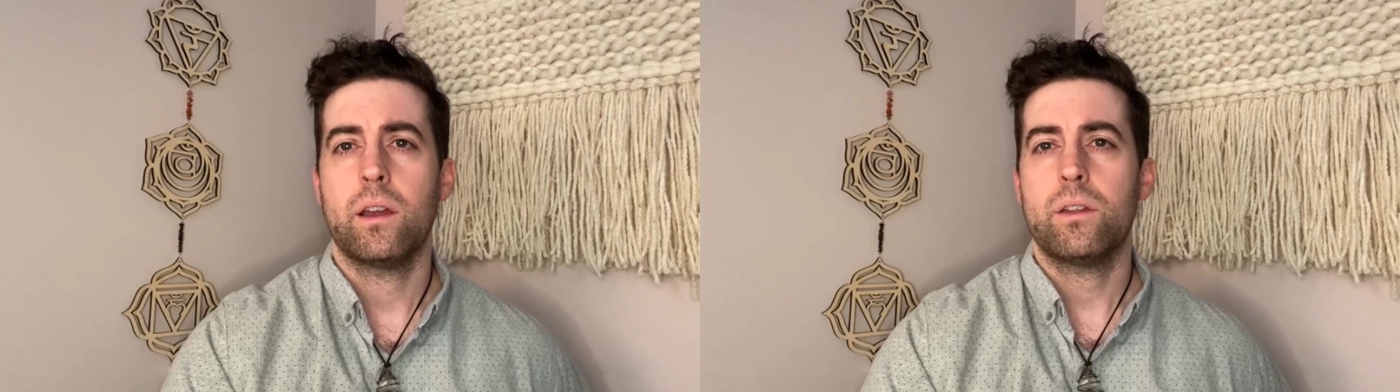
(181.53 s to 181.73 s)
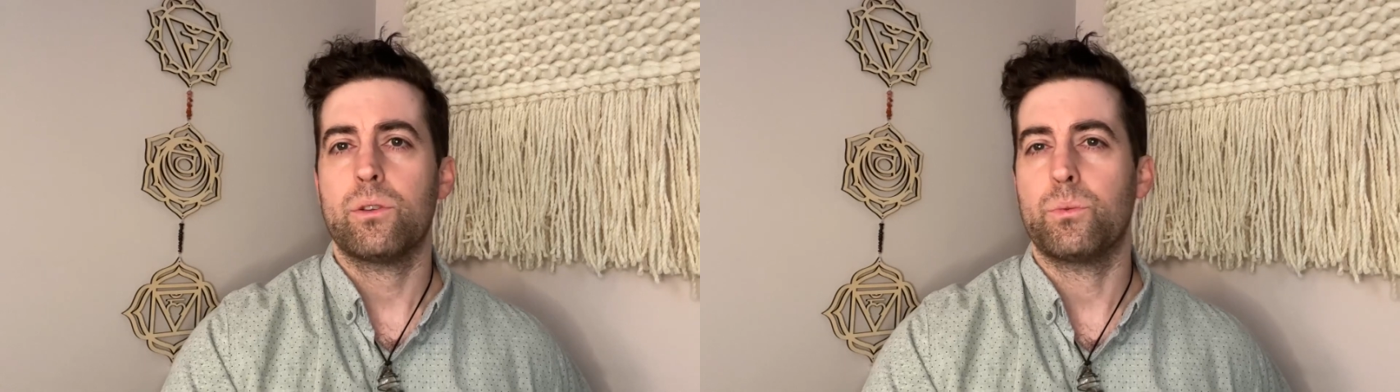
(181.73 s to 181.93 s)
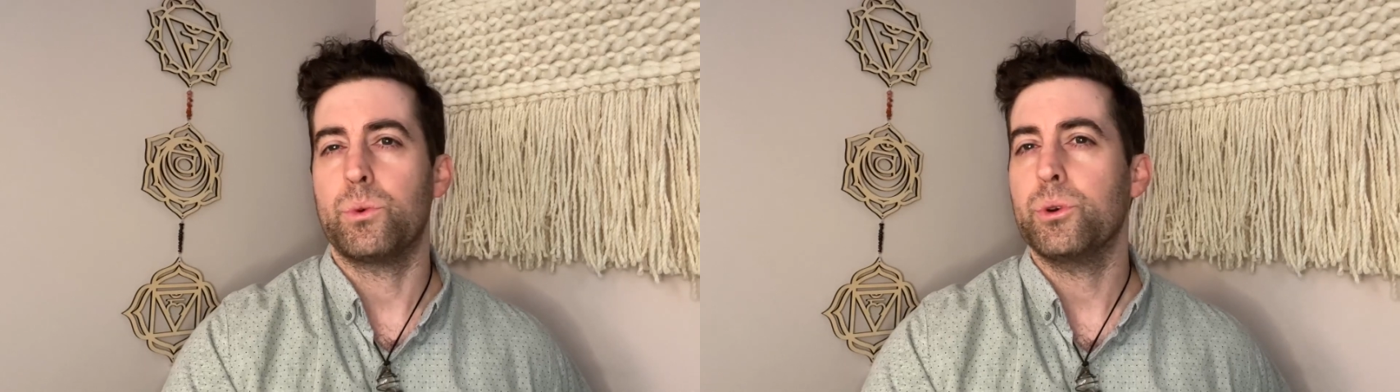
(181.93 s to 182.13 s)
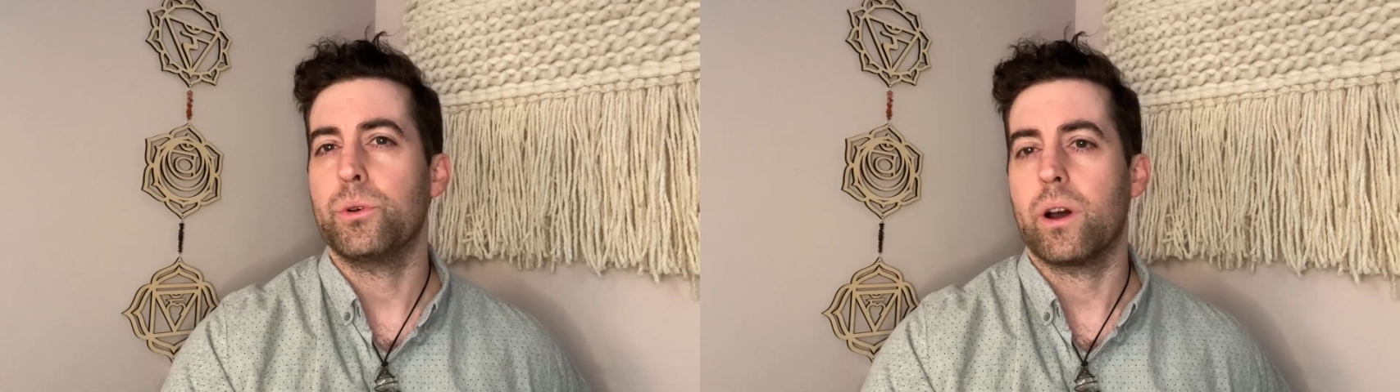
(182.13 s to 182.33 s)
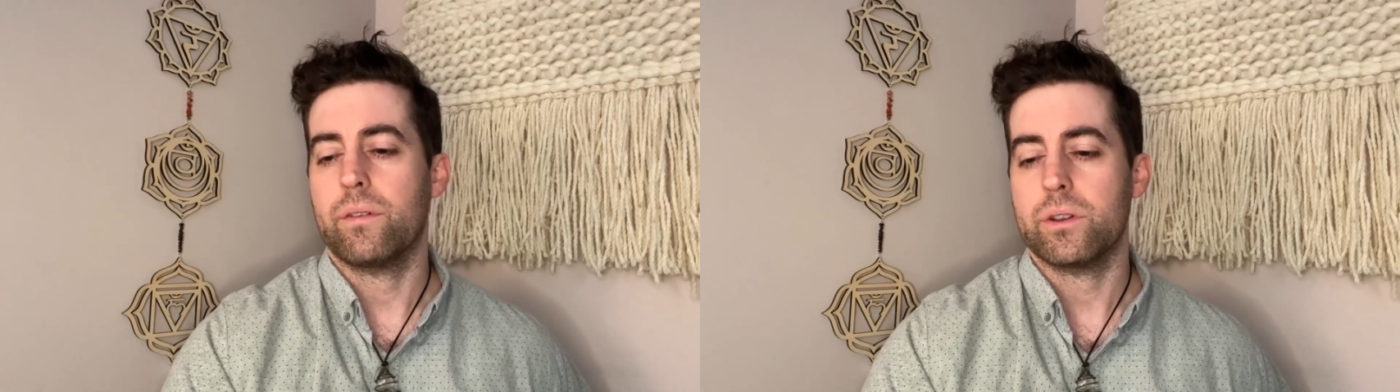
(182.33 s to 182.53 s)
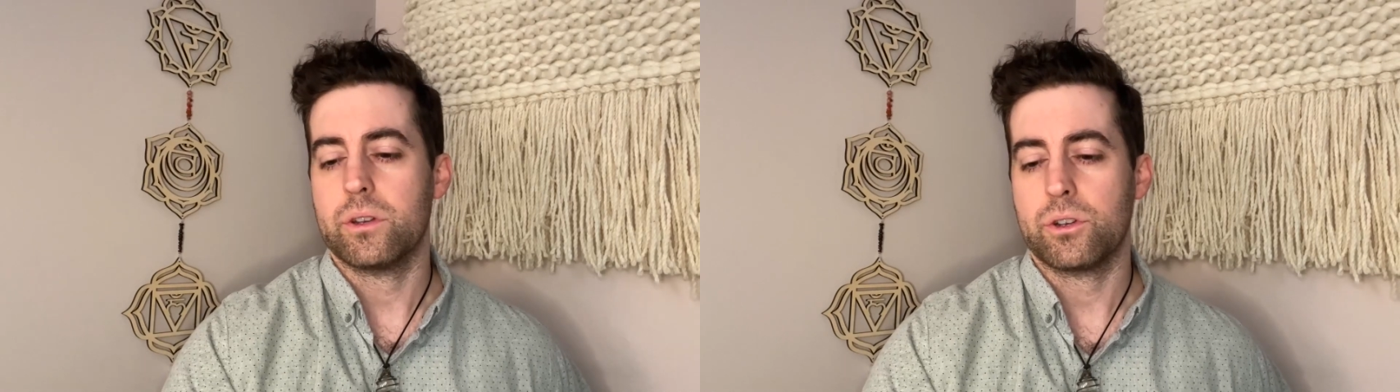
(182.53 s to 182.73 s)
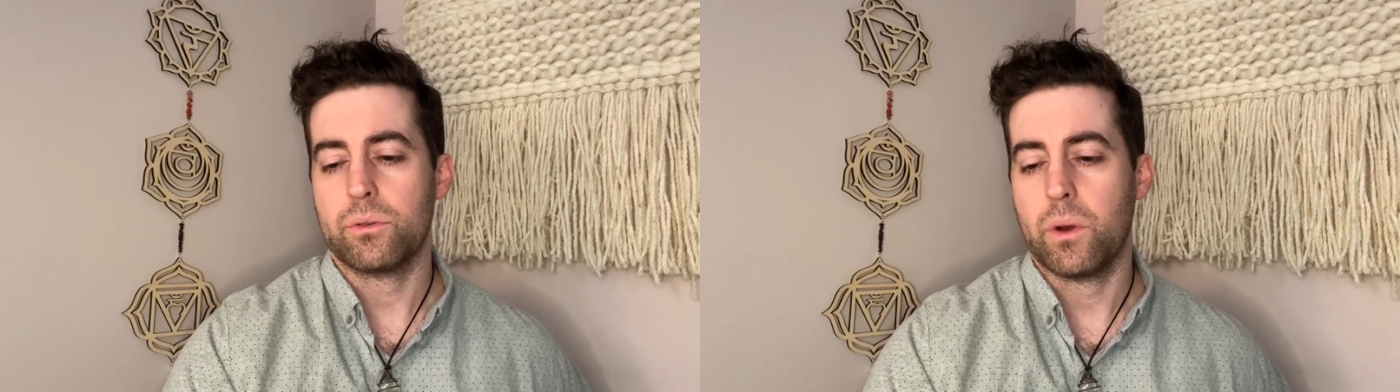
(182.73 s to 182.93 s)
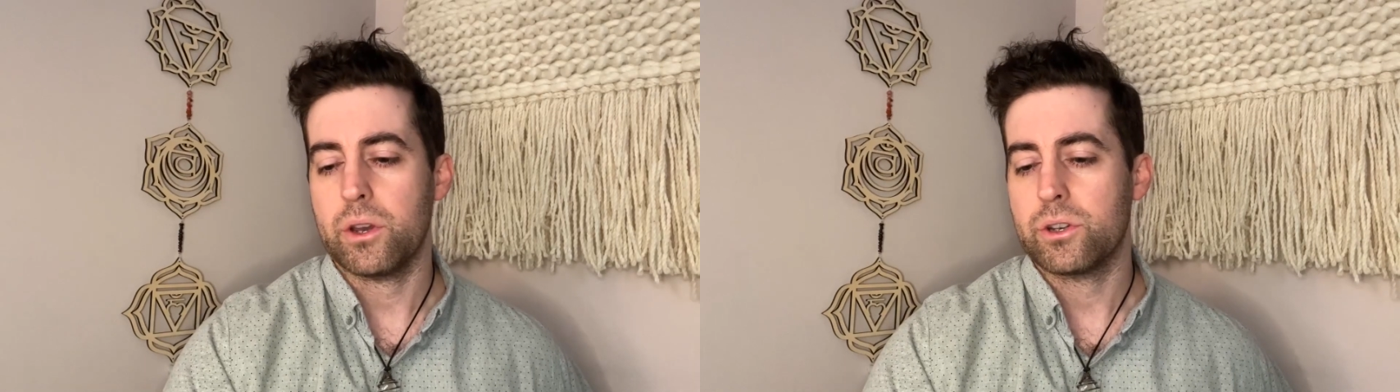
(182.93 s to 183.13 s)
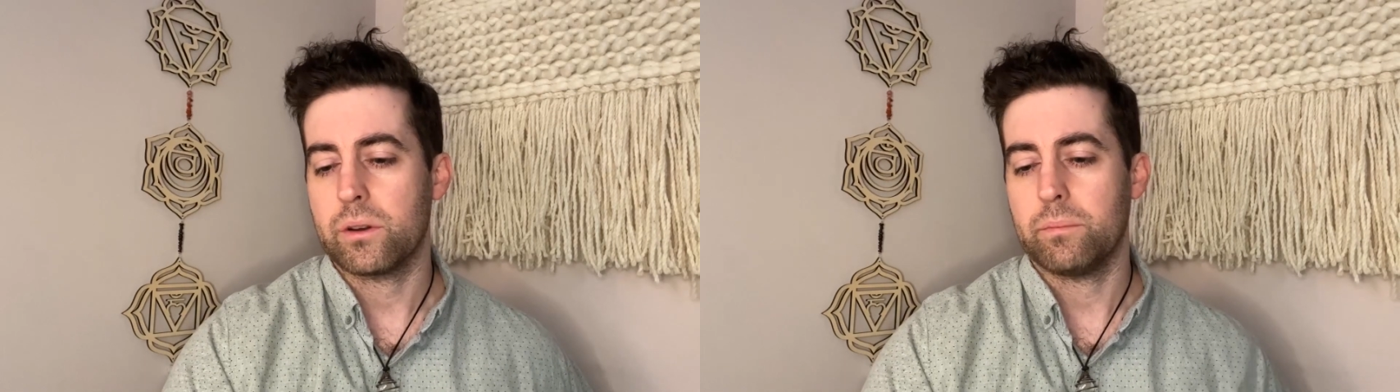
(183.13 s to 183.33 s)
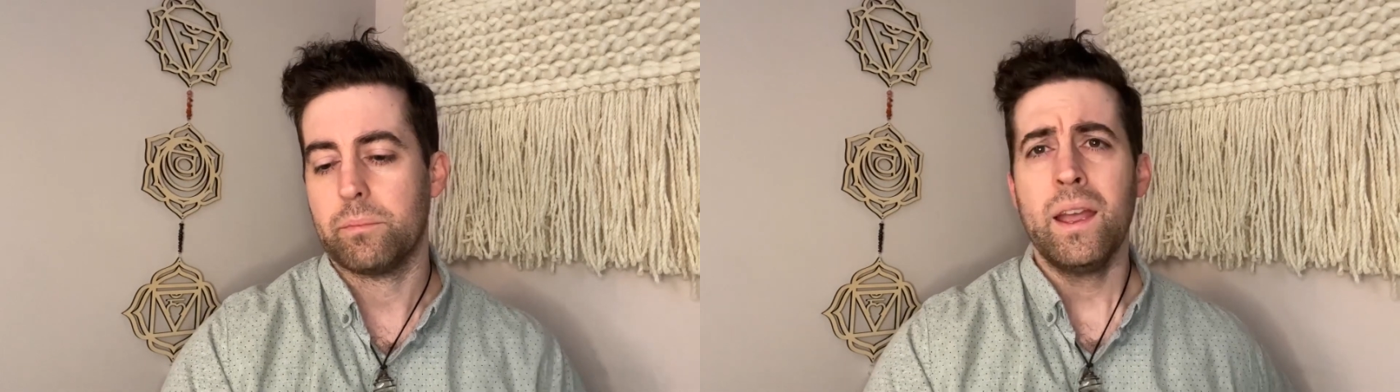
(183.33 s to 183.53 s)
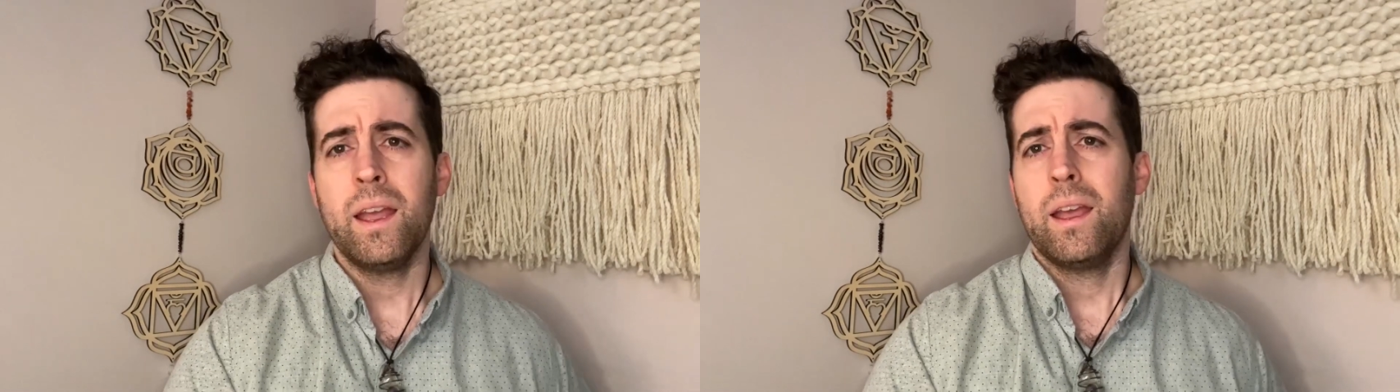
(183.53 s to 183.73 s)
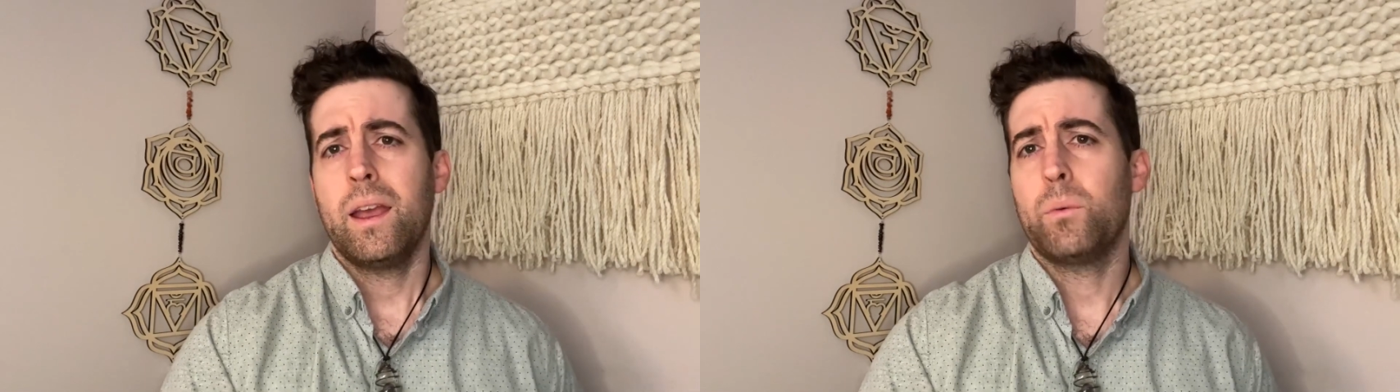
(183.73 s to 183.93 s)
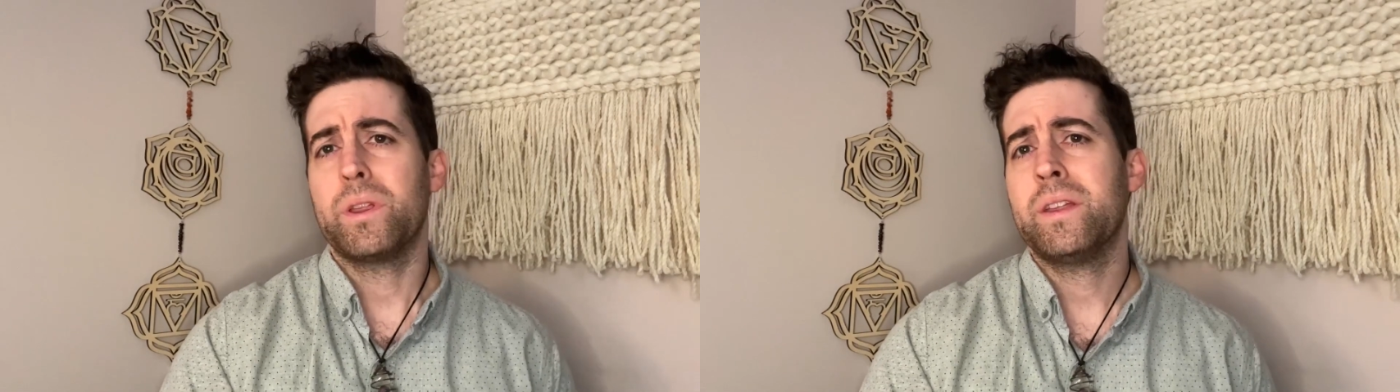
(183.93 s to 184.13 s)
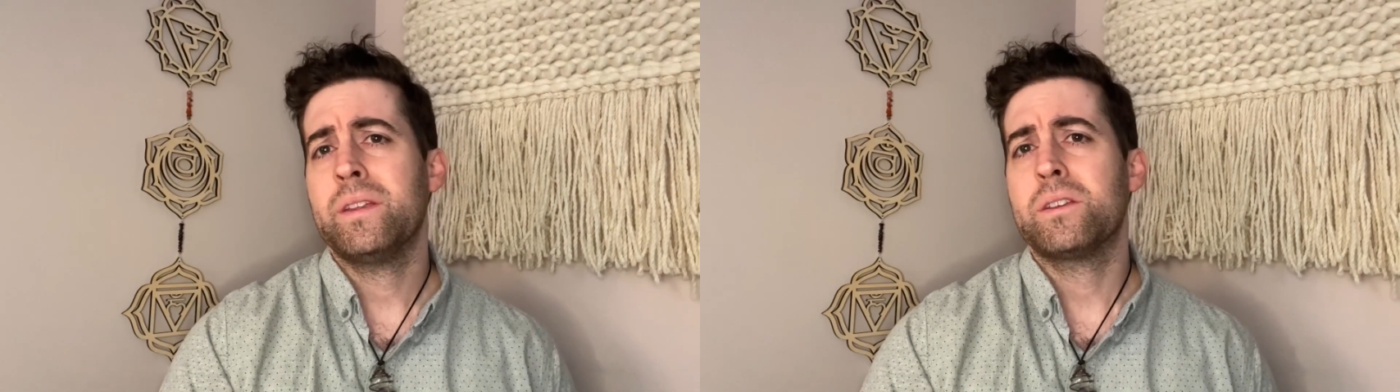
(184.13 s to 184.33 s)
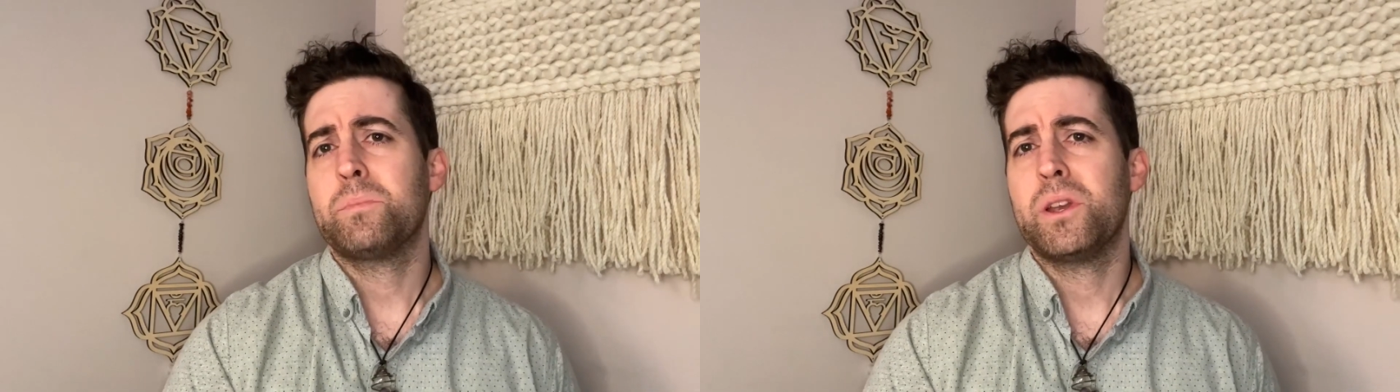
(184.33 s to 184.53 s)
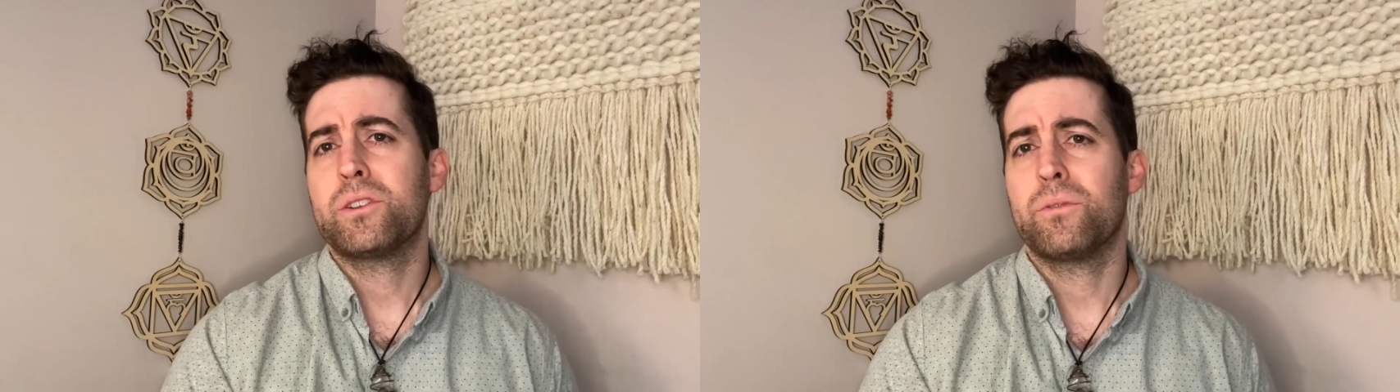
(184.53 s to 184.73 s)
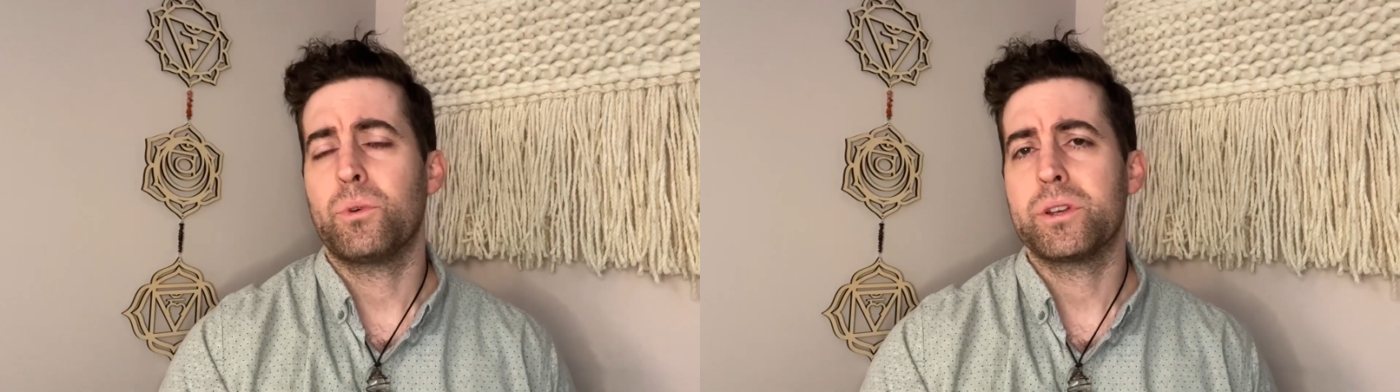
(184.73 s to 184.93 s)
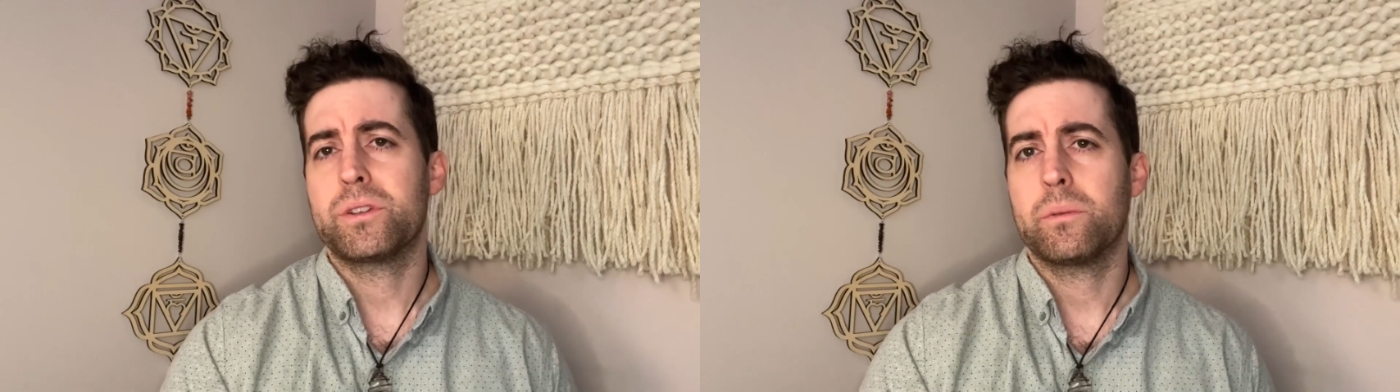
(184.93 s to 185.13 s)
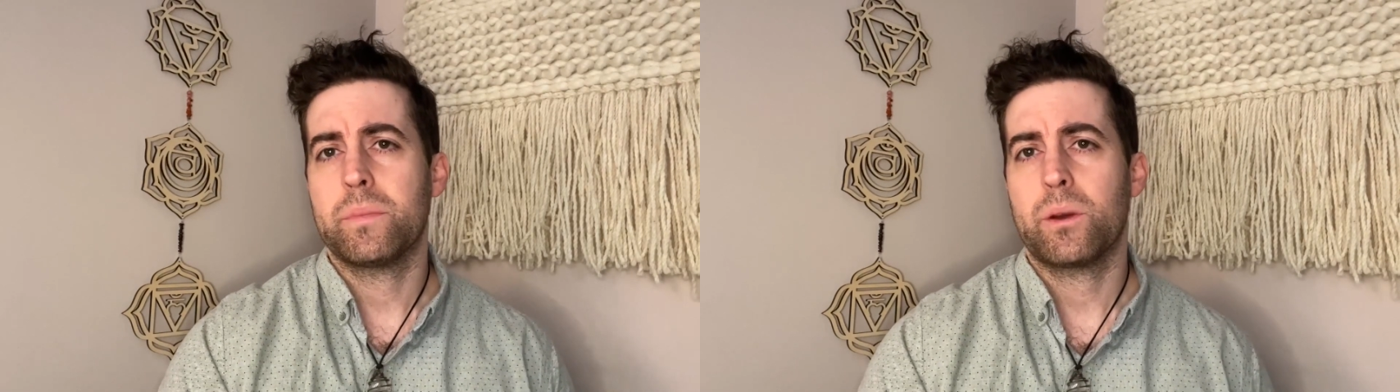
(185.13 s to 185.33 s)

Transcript: the root of a situation. And within this piece of wisdom,